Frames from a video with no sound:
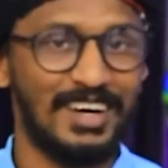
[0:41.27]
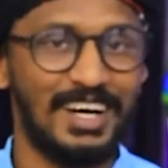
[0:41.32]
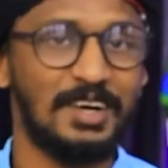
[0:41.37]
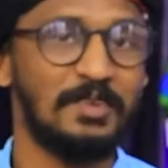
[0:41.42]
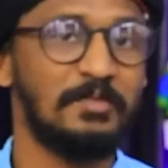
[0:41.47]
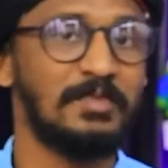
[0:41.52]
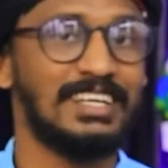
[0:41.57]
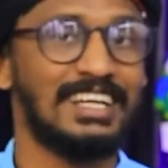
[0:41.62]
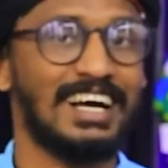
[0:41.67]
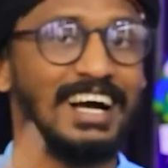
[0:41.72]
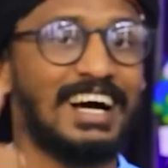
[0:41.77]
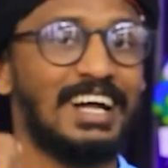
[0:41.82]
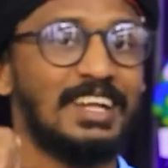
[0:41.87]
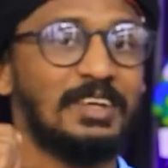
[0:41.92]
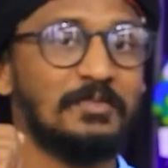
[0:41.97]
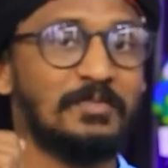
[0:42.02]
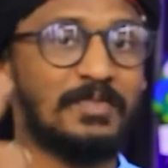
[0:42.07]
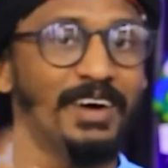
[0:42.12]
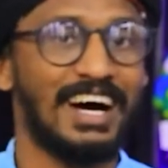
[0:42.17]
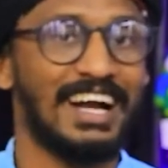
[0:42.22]
taught you
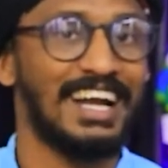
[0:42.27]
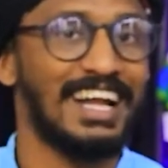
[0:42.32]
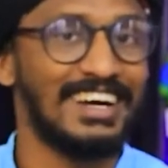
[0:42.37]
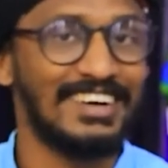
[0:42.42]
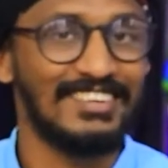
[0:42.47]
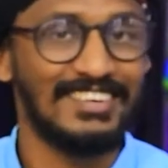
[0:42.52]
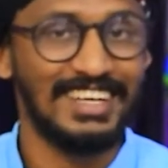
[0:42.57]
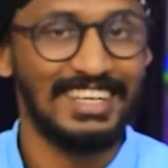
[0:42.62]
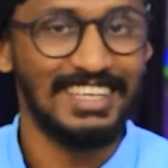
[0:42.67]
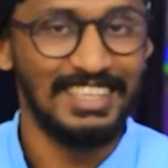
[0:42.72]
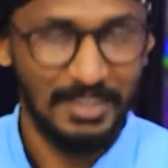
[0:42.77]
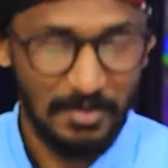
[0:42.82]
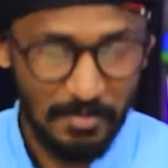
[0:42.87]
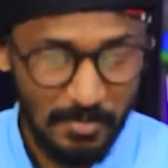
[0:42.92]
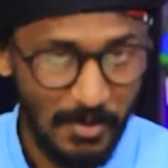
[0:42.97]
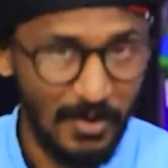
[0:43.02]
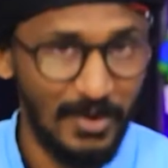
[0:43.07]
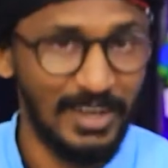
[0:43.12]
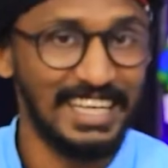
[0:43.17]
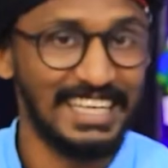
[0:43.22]
how to draw a doll
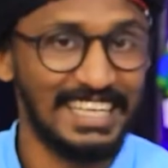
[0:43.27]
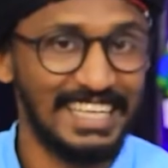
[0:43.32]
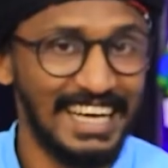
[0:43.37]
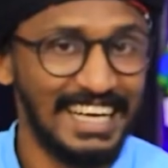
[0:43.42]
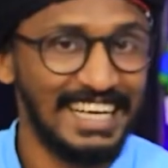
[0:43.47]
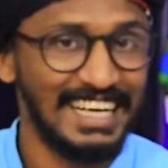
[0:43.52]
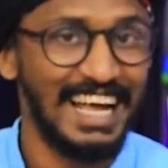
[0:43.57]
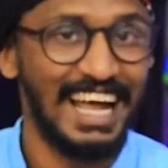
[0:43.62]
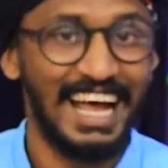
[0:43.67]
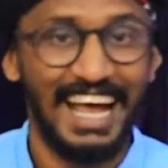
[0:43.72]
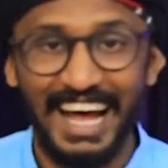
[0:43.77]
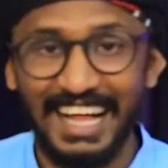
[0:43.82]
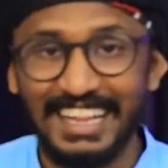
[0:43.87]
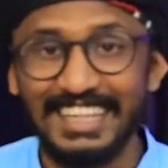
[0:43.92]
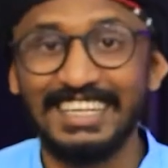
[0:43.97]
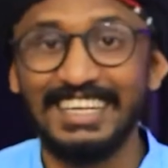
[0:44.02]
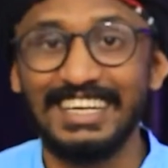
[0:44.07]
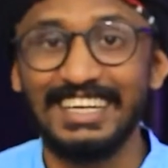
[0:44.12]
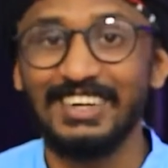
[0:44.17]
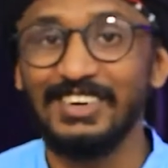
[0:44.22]
that day, right?
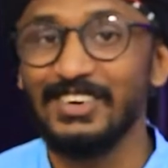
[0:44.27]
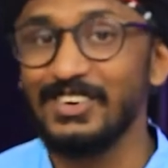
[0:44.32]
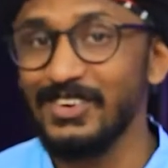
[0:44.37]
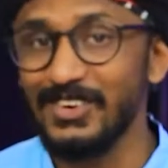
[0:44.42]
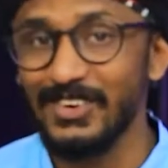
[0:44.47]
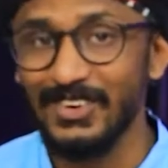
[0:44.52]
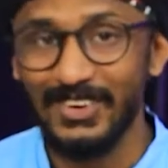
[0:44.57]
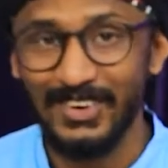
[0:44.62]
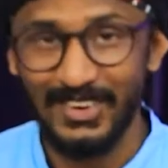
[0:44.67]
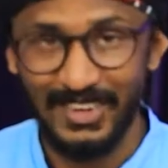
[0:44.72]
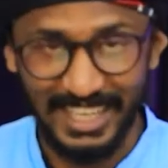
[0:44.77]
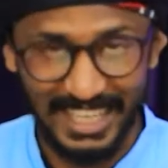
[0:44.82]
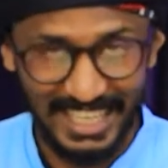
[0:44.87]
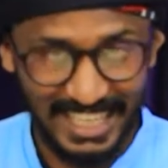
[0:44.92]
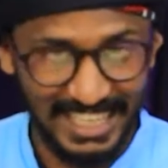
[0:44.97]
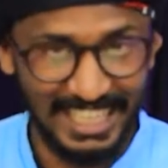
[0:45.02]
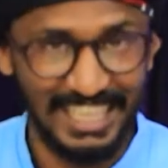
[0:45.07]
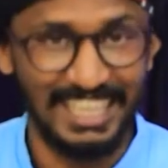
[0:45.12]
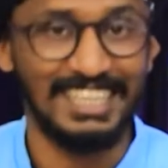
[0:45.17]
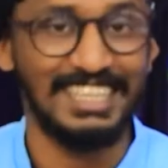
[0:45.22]
Okay, just
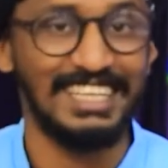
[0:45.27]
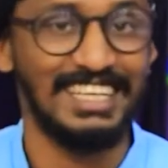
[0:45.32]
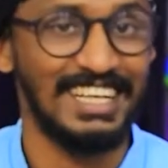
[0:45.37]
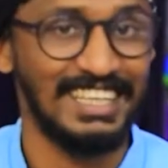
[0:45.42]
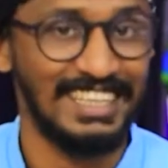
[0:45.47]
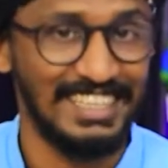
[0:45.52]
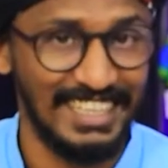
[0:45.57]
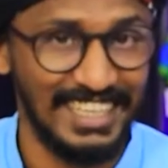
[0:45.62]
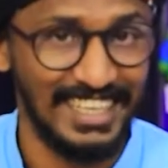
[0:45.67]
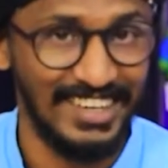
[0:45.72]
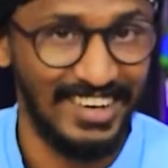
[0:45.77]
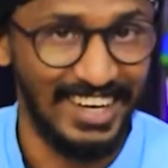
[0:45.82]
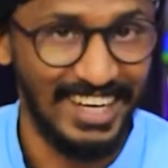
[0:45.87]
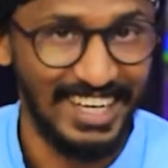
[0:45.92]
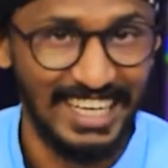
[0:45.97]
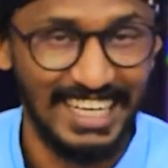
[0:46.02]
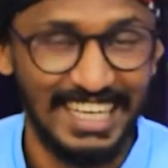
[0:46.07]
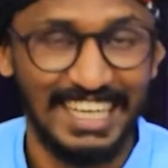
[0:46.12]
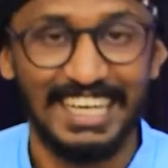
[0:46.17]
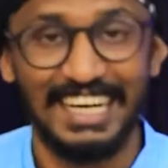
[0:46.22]
like that,
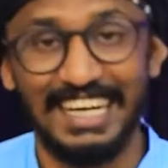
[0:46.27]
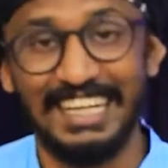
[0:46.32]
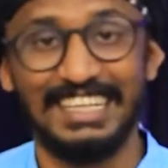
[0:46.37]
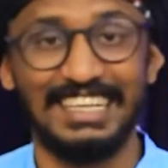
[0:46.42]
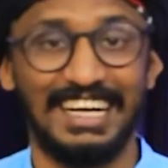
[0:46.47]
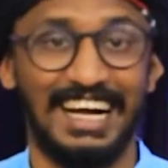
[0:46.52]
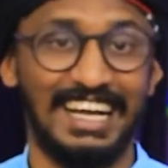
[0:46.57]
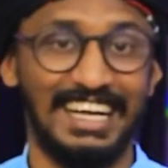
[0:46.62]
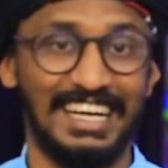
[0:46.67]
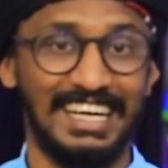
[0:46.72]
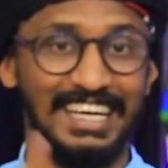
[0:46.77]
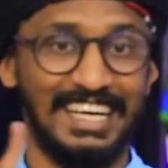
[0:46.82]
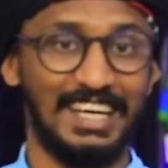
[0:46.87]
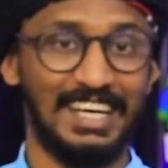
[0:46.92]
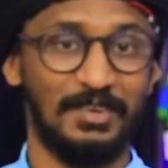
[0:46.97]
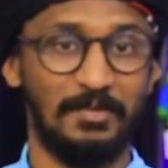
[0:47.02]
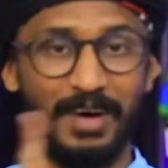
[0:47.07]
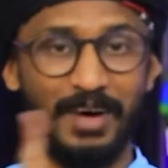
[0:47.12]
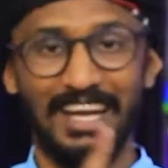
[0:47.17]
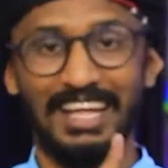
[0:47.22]
I'll show you how to
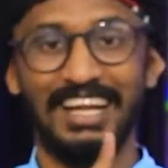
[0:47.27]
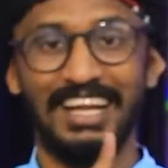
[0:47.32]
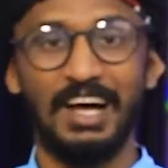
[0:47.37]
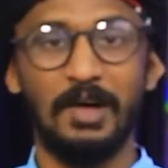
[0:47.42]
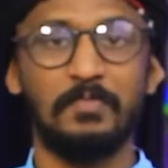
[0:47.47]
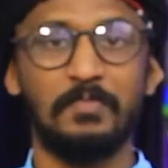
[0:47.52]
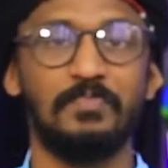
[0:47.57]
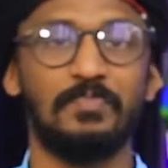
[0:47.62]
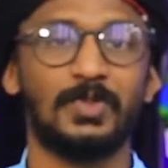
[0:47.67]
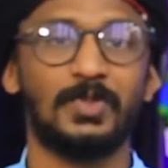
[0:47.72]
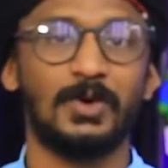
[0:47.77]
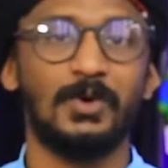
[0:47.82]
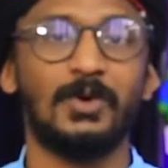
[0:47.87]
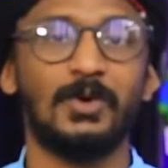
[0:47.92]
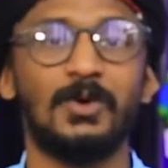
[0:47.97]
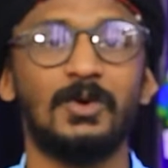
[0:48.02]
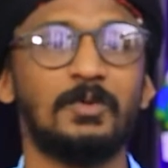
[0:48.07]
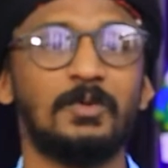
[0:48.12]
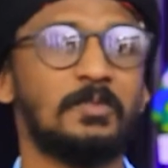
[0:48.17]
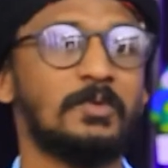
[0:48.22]
draw a doll.
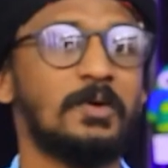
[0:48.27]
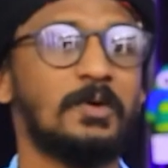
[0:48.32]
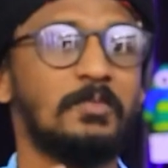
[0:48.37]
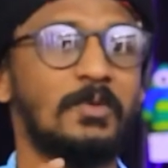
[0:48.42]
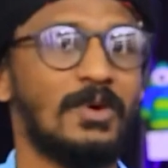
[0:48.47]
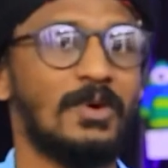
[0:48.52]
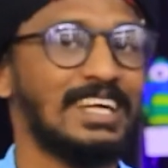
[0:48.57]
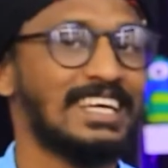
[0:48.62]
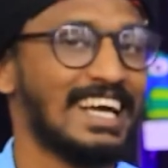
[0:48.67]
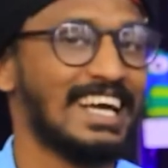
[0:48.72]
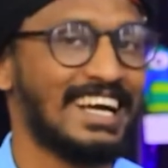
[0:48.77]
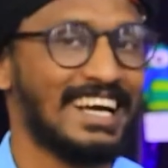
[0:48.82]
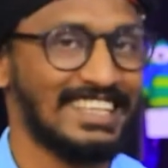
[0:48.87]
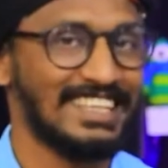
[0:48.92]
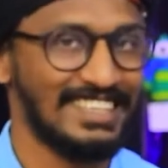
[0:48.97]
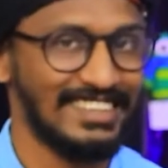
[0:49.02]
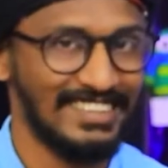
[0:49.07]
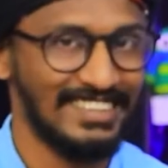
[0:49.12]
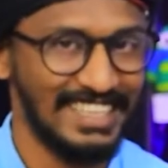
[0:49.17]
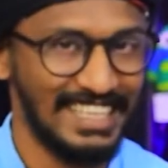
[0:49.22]
Now,
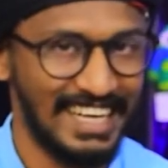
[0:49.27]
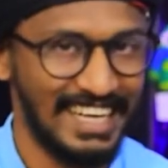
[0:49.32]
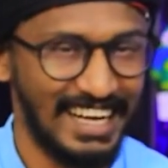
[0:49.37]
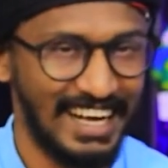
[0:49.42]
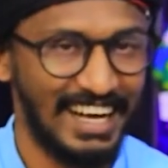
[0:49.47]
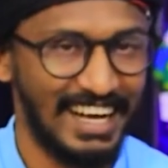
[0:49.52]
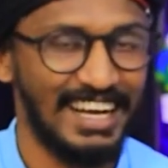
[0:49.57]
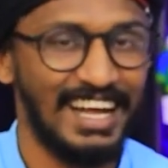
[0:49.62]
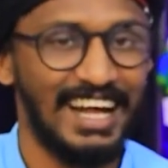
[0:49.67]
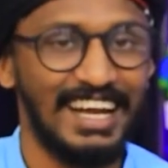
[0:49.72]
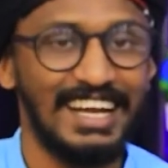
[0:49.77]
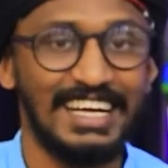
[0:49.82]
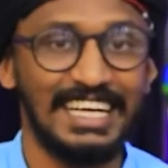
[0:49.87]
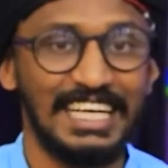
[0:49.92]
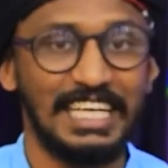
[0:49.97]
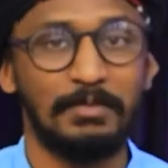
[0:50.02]
after doing that,